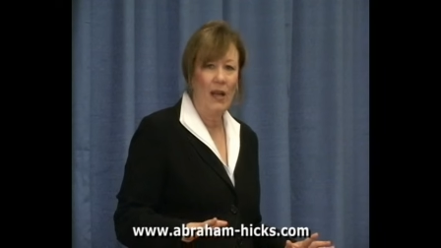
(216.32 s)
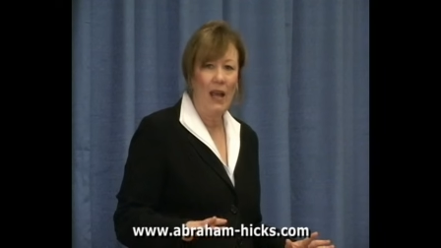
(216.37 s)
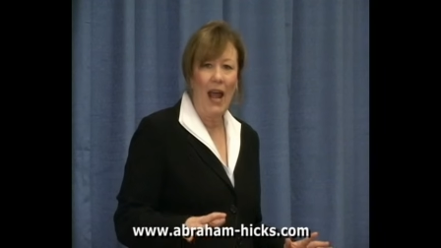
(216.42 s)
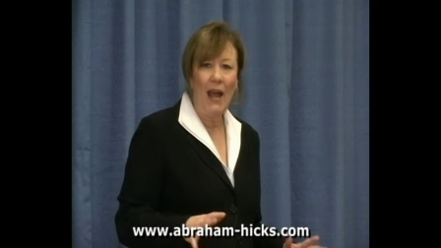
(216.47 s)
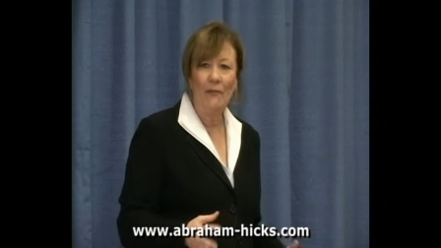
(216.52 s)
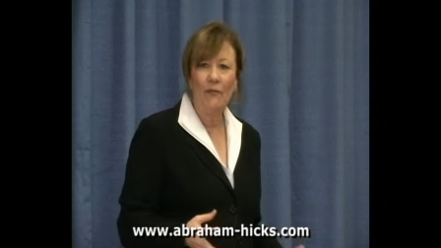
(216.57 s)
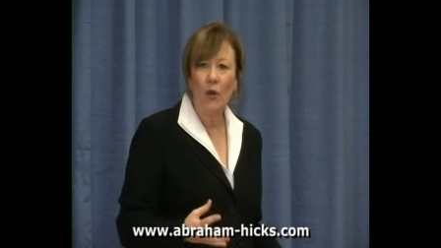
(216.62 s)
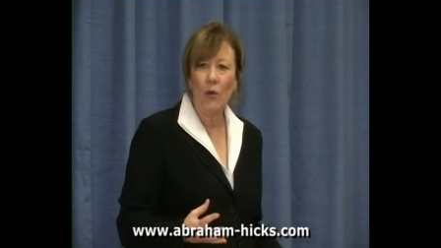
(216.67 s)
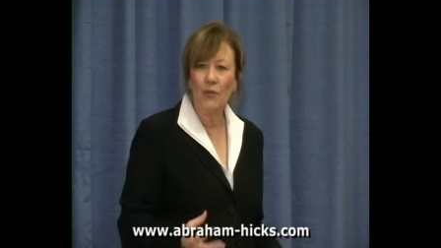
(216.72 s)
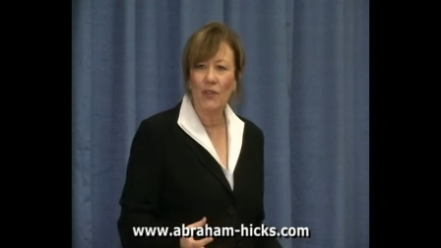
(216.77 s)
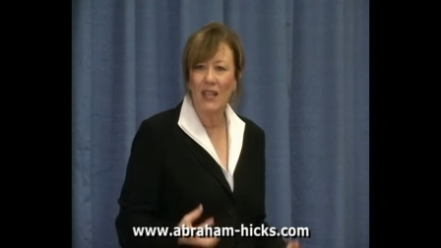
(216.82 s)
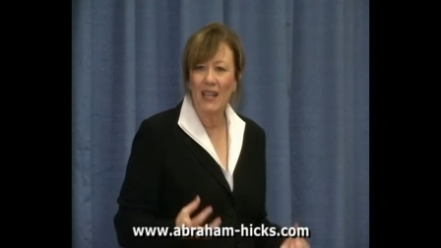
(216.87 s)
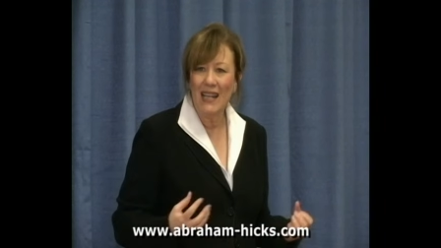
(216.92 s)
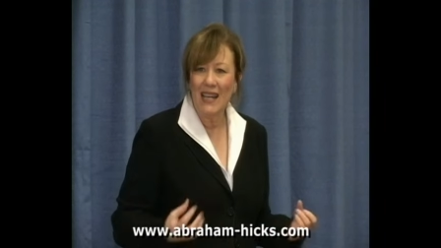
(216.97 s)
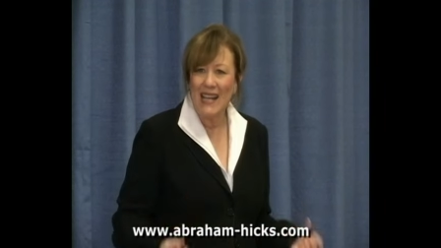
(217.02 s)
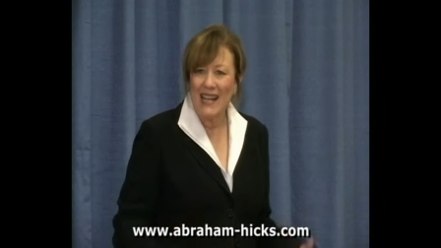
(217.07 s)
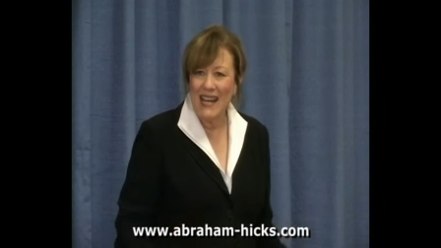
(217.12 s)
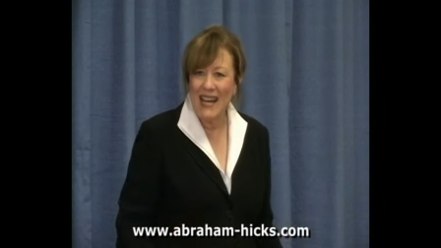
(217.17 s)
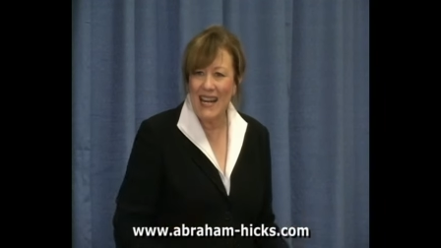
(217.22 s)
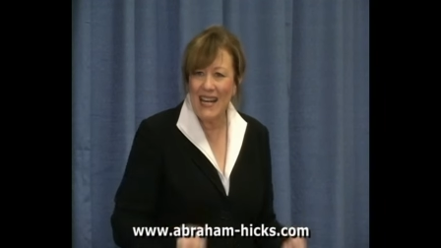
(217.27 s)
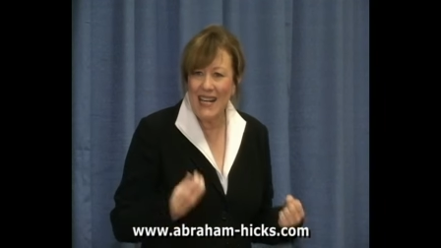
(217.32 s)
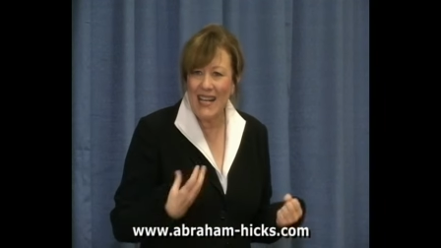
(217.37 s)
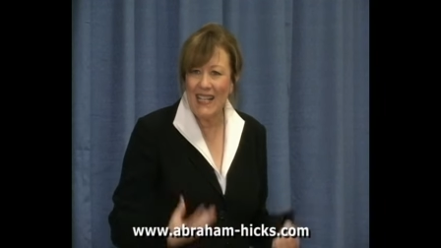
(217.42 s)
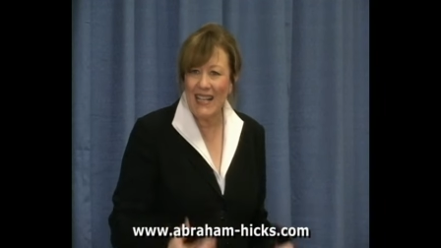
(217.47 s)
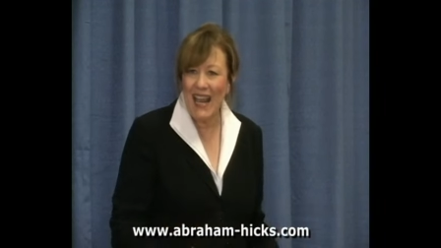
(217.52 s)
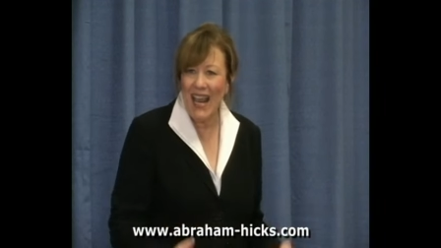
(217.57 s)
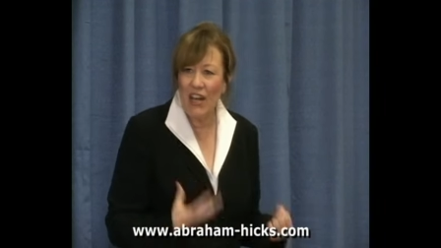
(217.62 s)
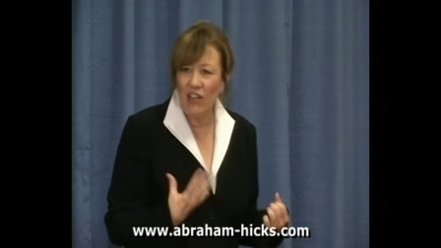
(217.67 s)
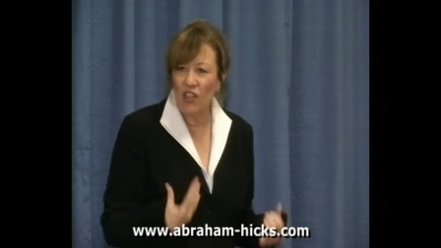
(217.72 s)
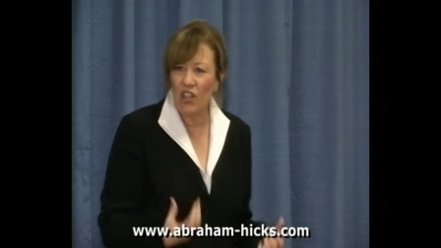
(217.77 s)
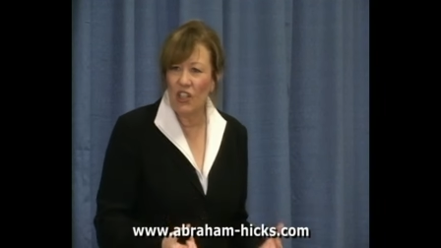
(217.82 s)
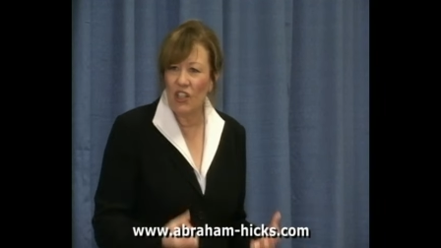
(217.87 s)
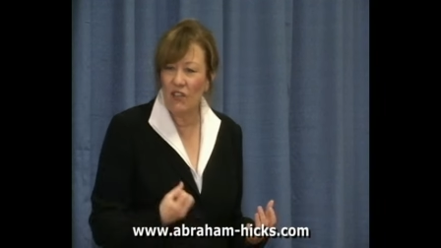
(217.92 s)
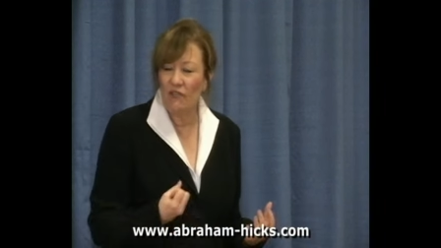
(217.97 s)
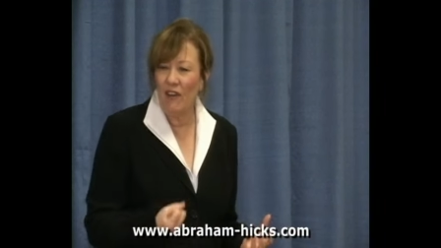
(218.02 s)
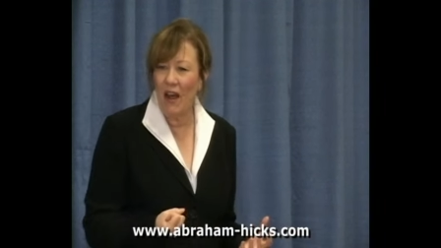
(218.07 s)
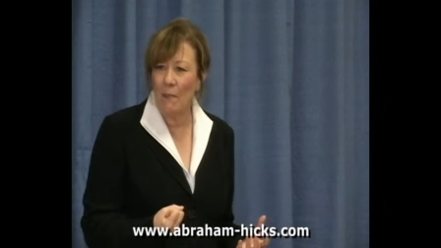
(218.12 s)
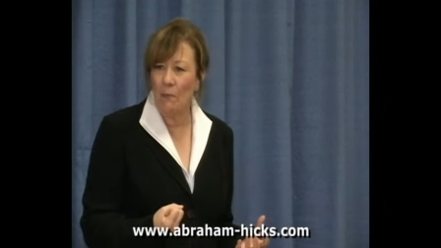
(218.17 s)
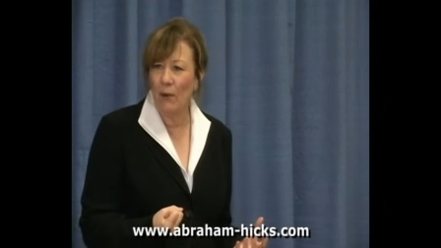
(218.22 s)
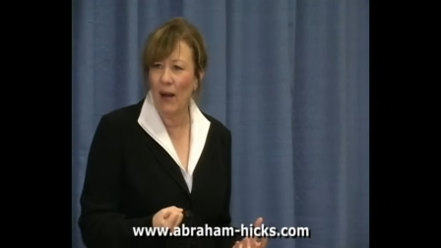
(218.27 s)
And those indications of
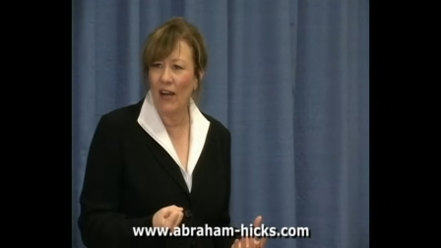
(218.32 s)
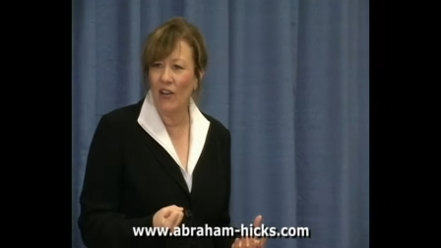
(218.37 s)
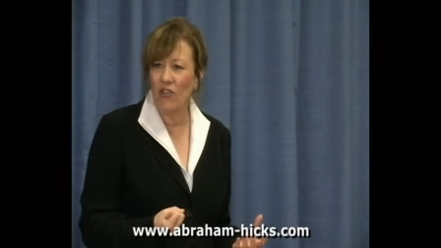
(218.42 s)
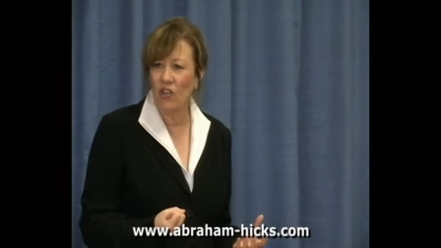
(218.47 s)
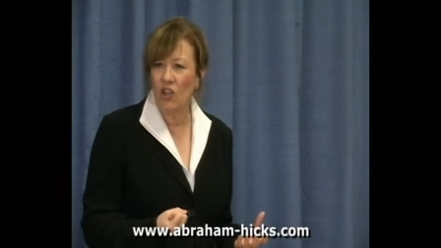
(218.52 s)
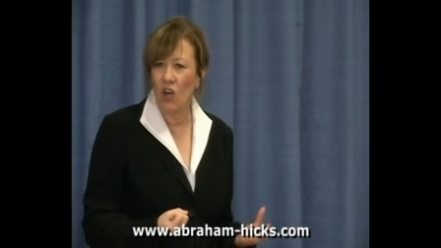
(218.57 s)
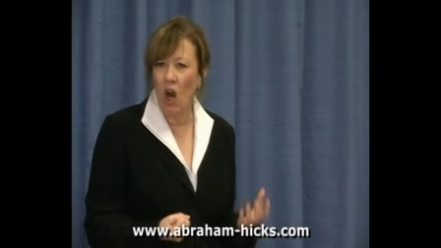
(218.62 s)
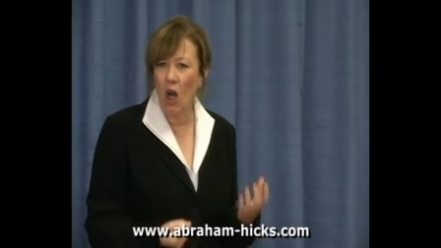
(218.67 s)
vibration